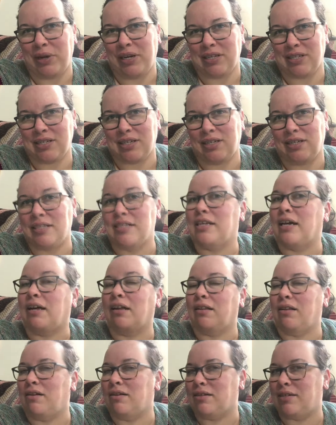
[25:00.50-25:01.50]
but it's going to take
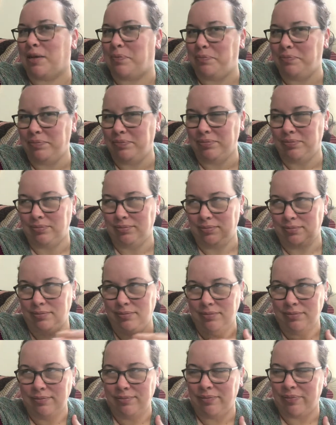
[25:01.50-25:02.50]
a long time.
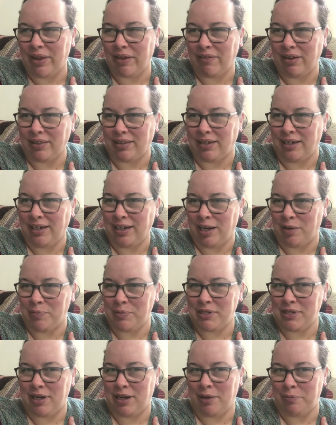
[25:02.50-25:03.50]
I've got the
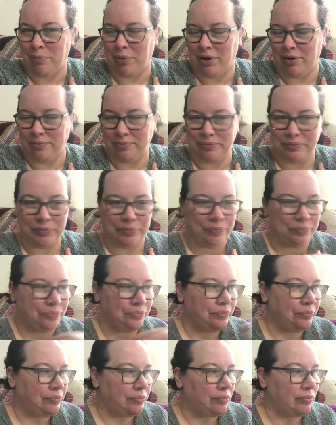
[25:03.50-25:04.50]
hiccups. I
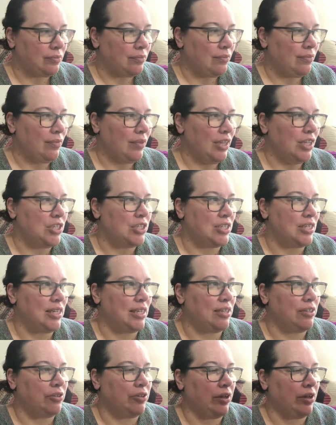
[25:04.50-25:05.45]
should take a